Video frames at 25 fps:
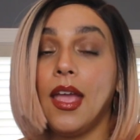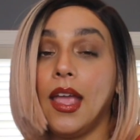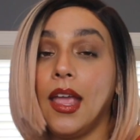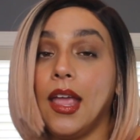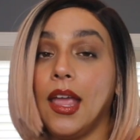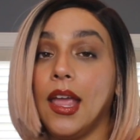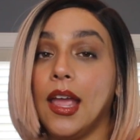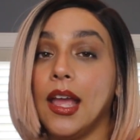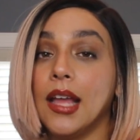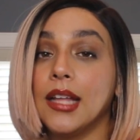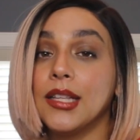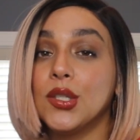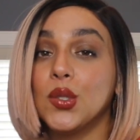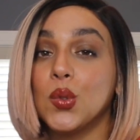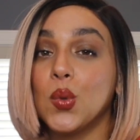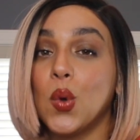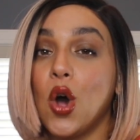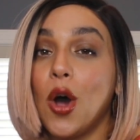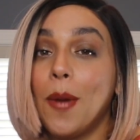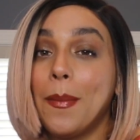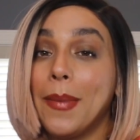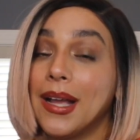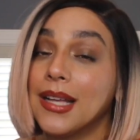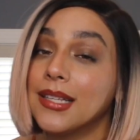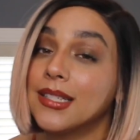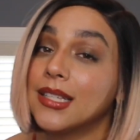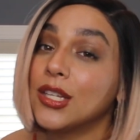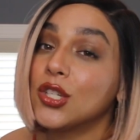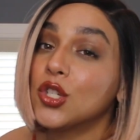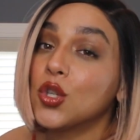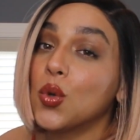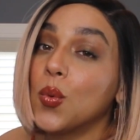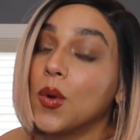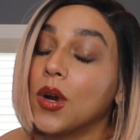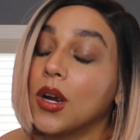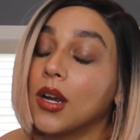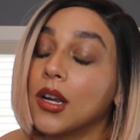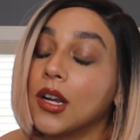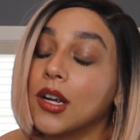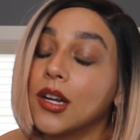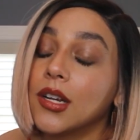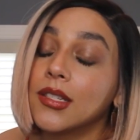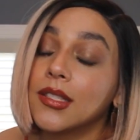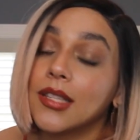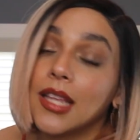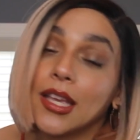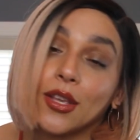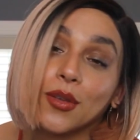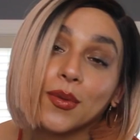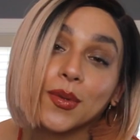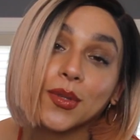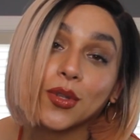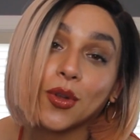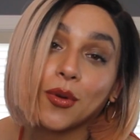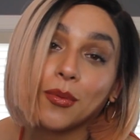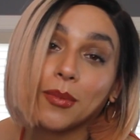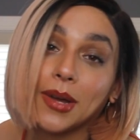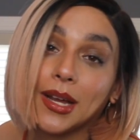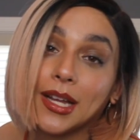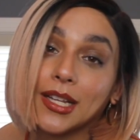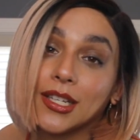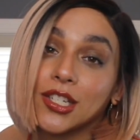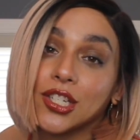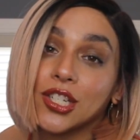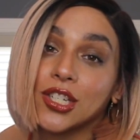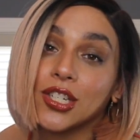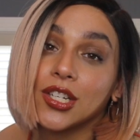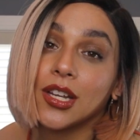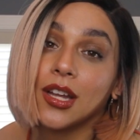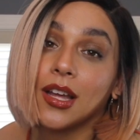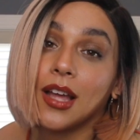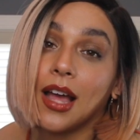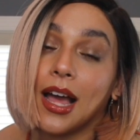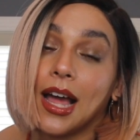And to all my essential workers, thank you so much.